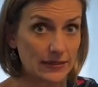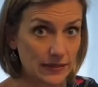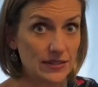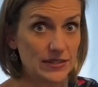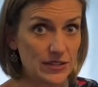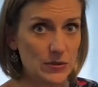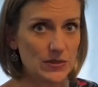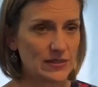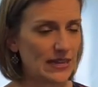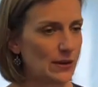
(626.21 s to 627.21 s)
continue the
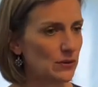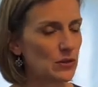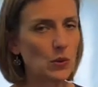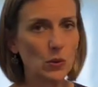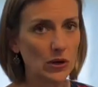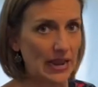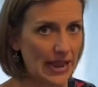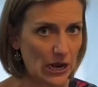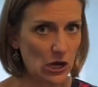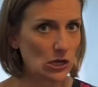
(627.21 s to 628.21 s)
sound or
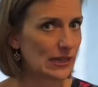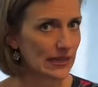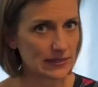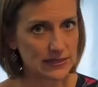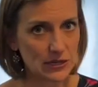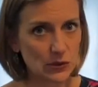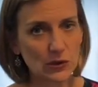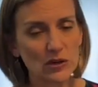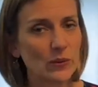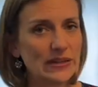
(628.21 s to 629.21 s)
air like a singer
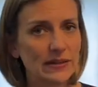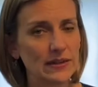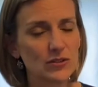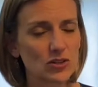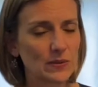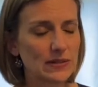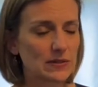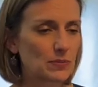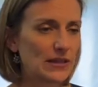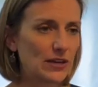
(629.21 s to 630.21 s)
or a wind instrument
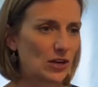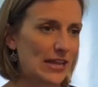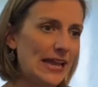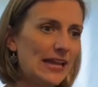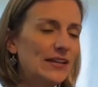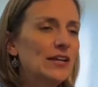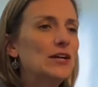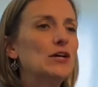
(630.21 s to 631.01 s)
player can